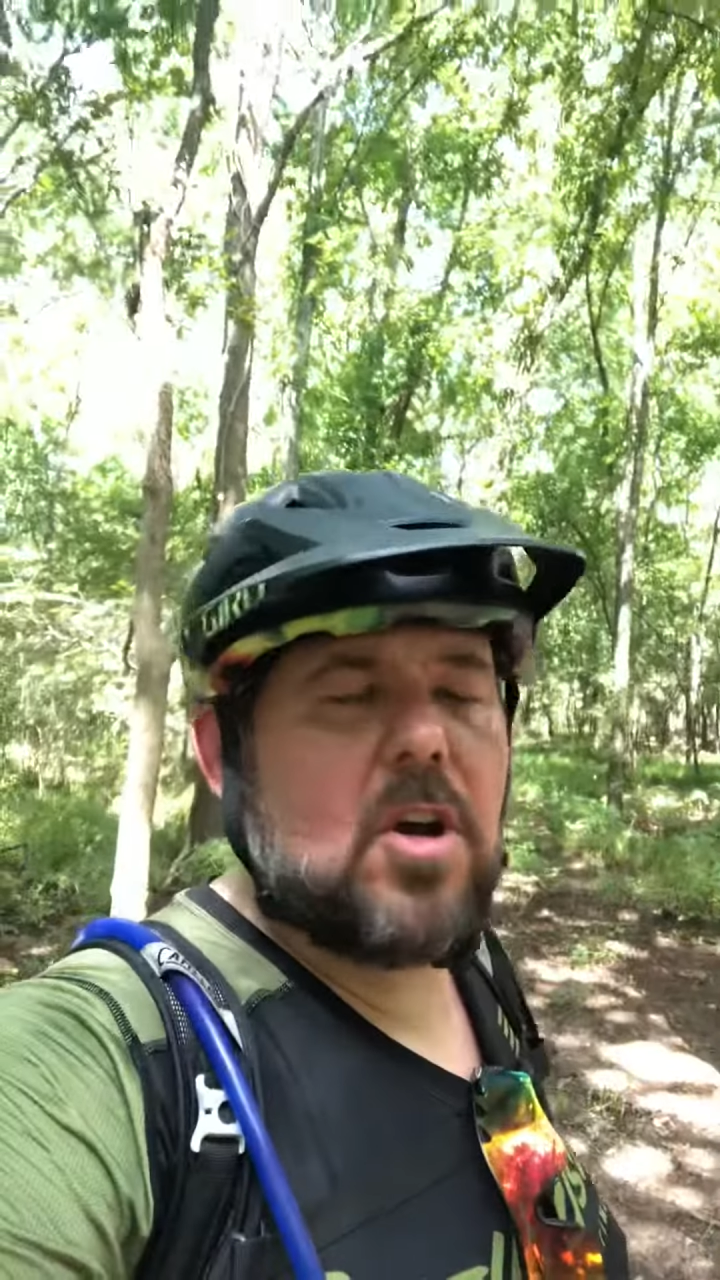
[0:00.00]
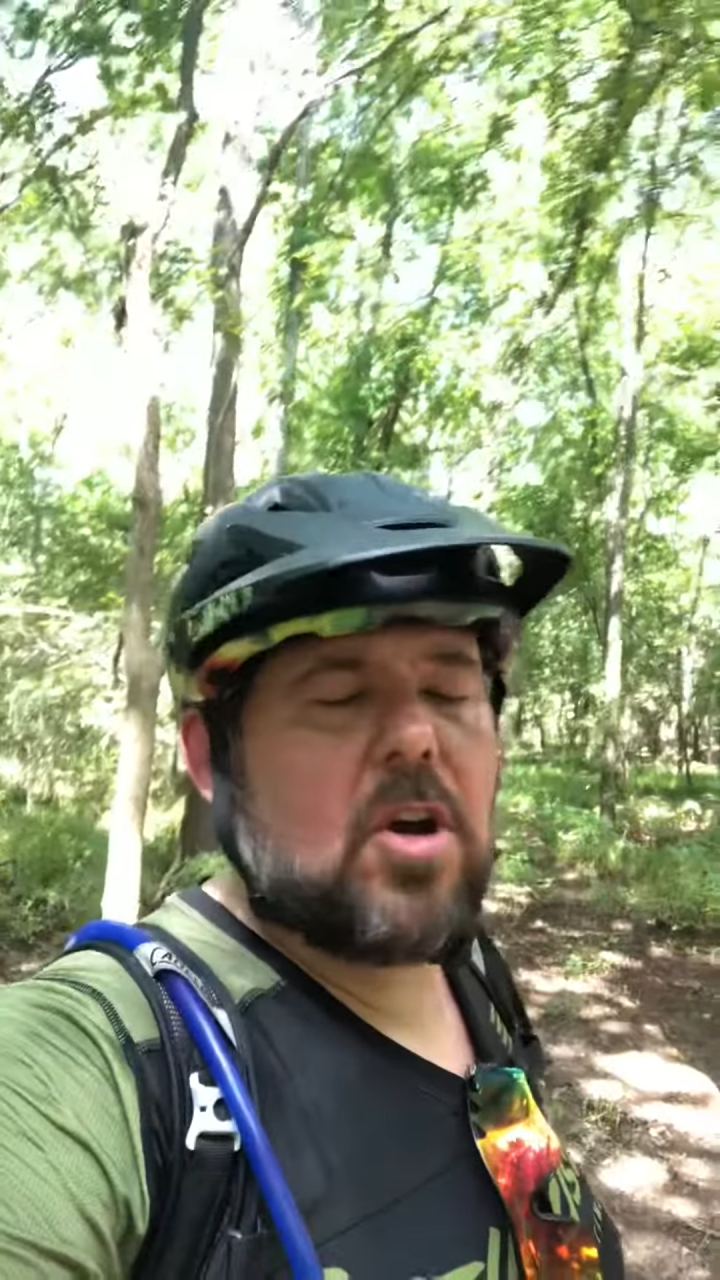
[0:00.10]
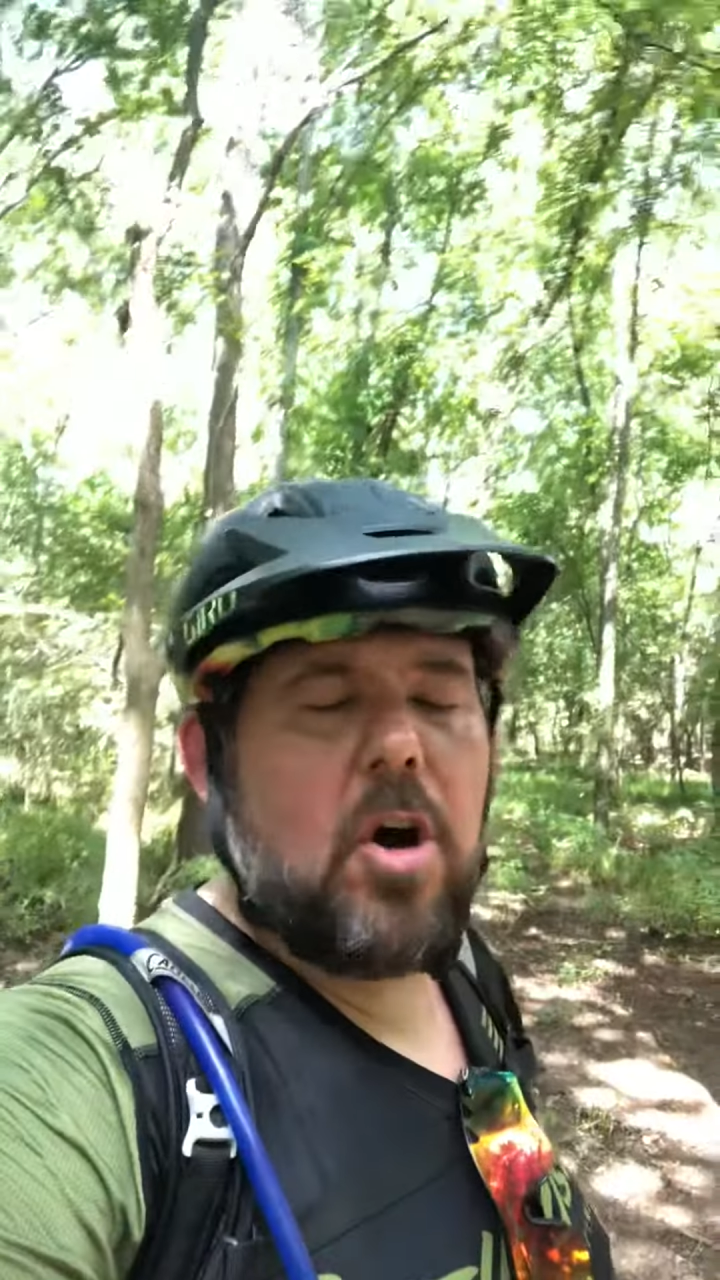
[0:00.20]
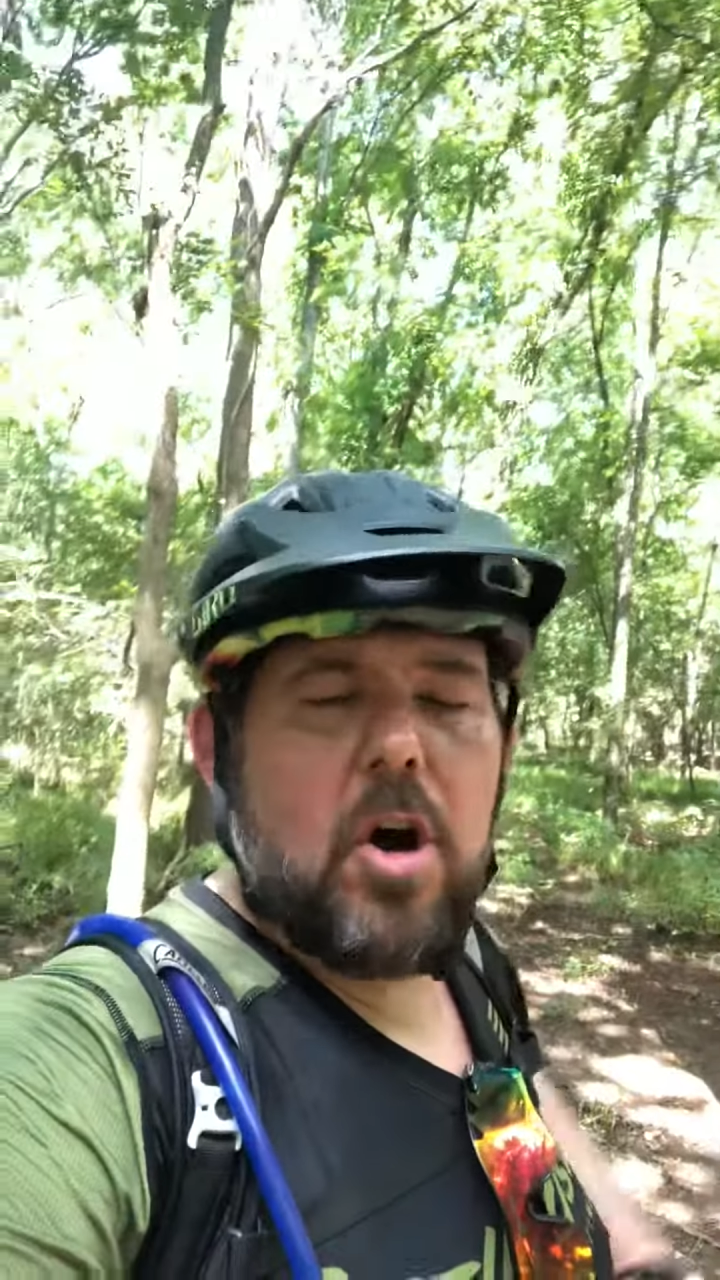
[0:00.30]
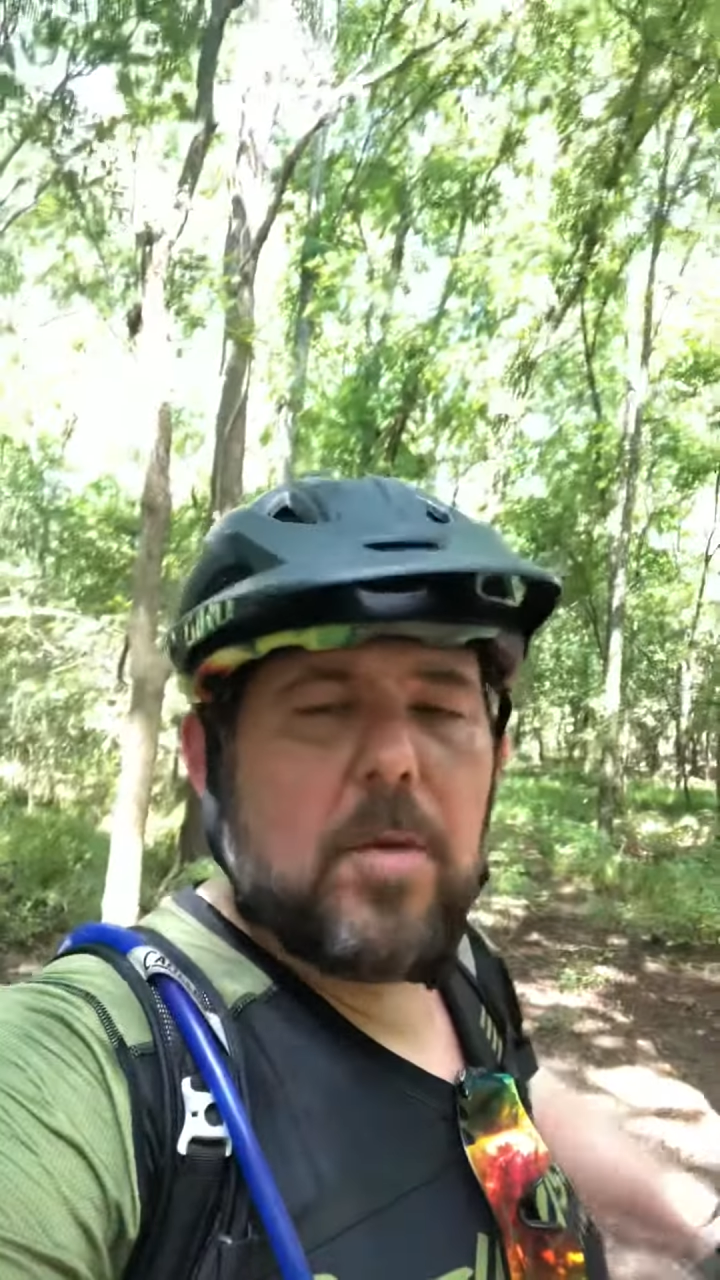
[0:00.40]

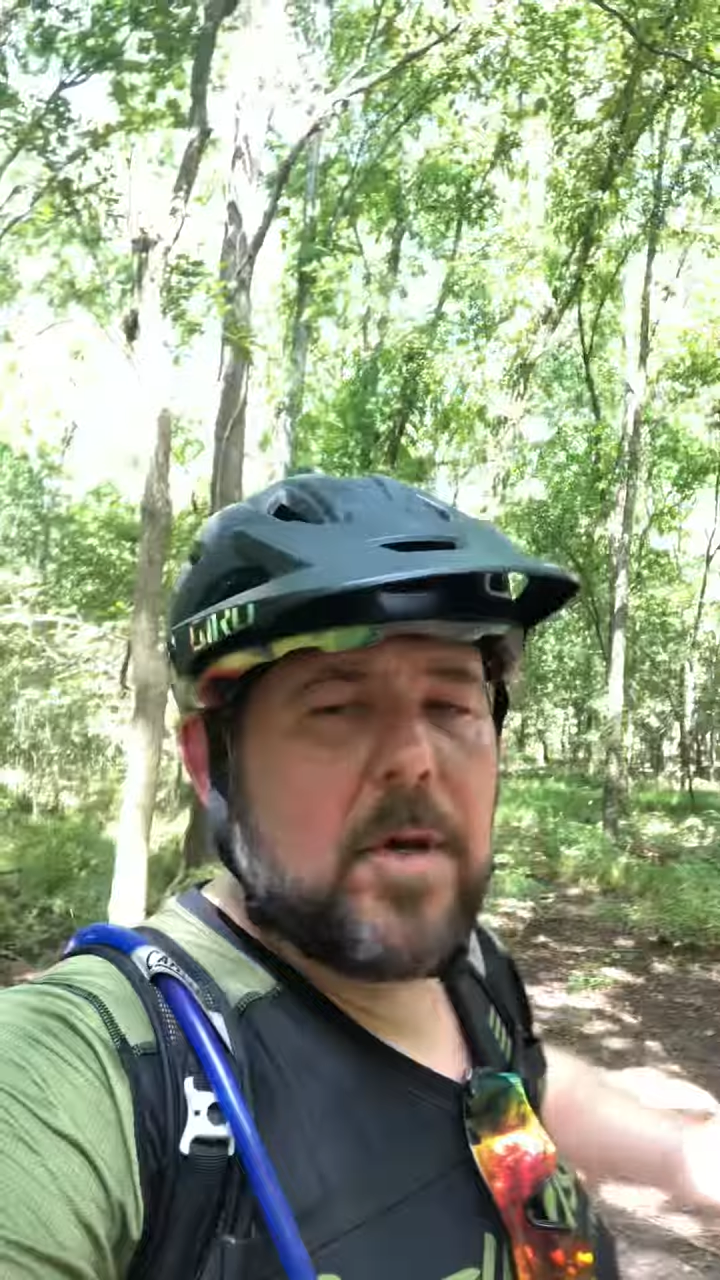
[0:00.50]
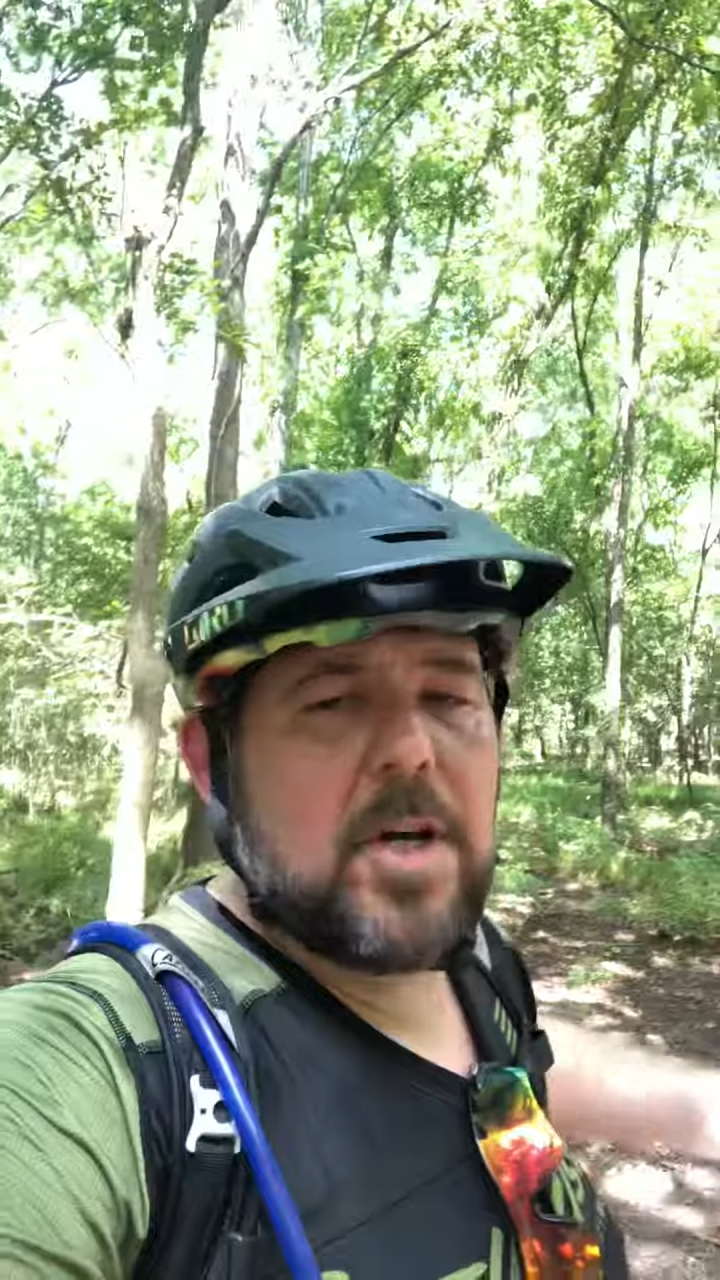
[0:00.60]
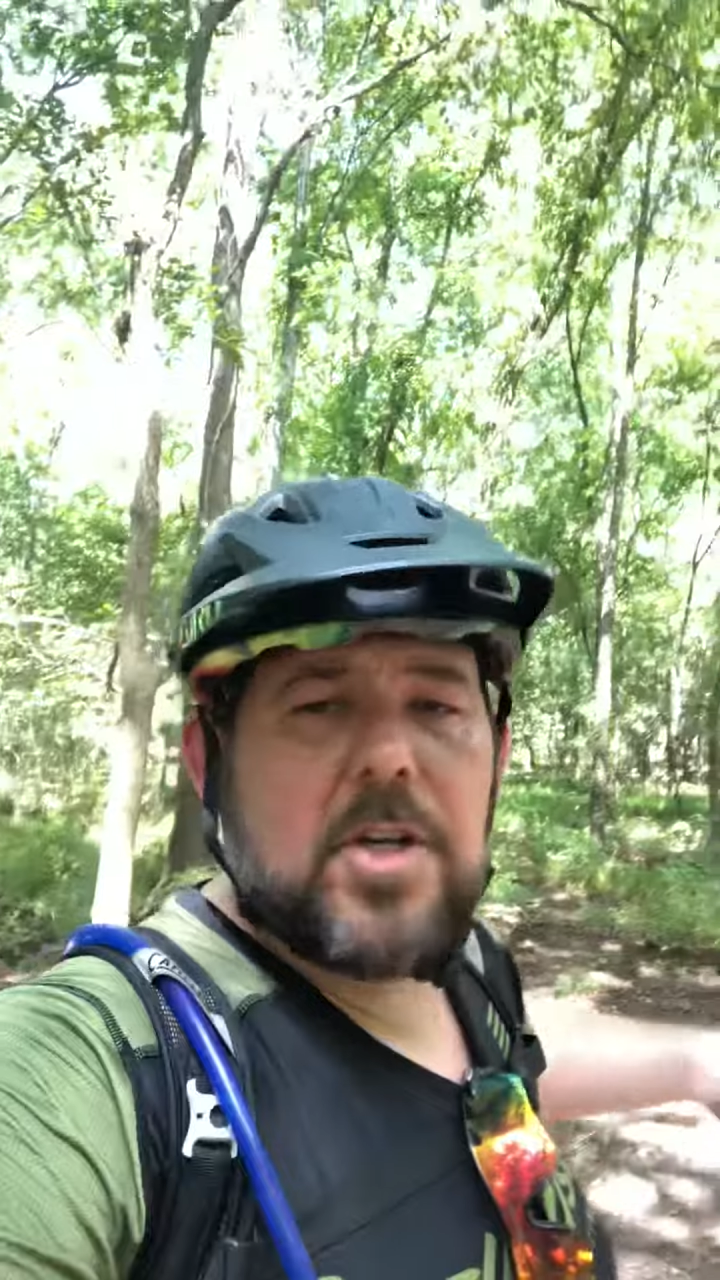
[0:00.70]
karma,